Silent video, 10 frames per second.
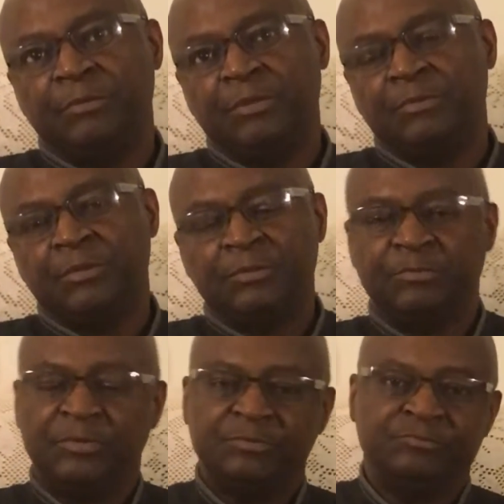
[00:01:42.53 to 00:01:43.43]
But
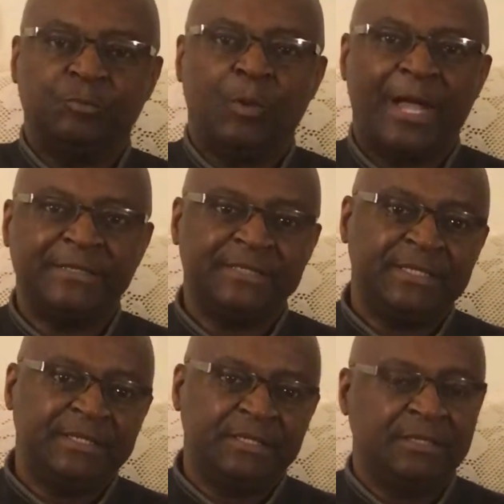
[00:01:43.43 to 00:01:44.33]

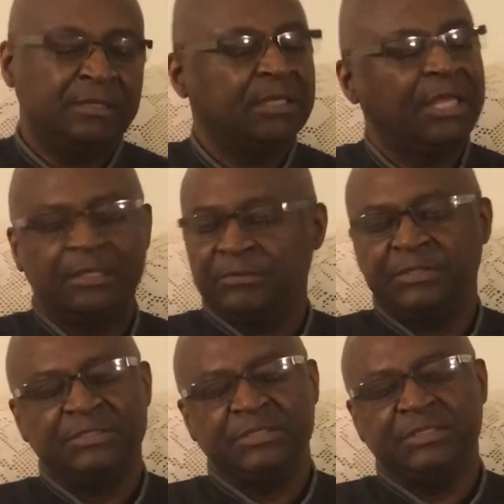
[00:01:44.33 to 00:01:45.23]
widely, collard
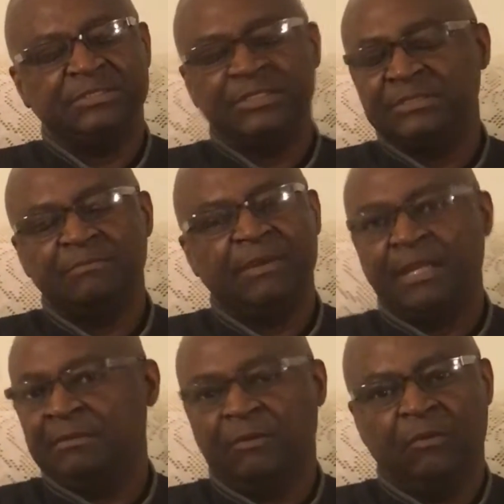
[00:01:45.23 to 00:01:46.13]
greens is eaten
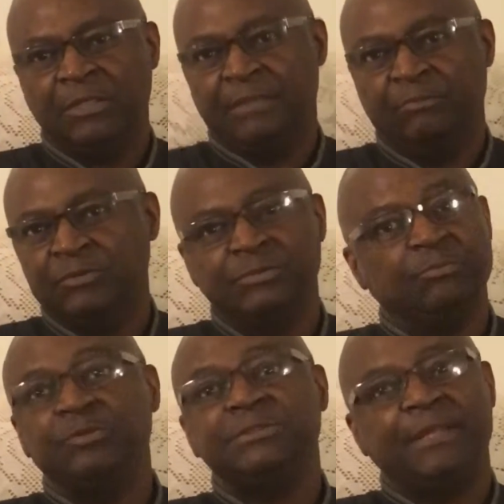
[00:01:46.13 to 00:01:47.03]
by
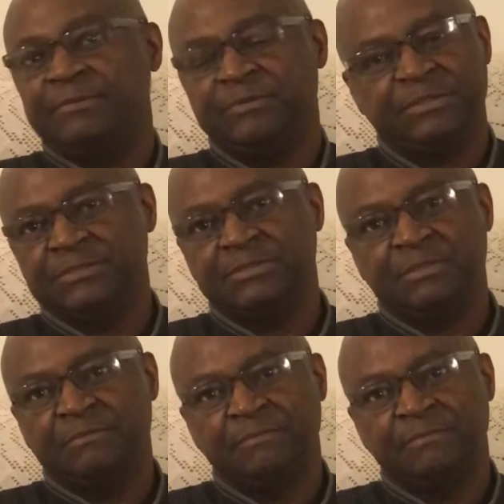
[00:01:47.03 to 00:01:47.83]
most Liberians.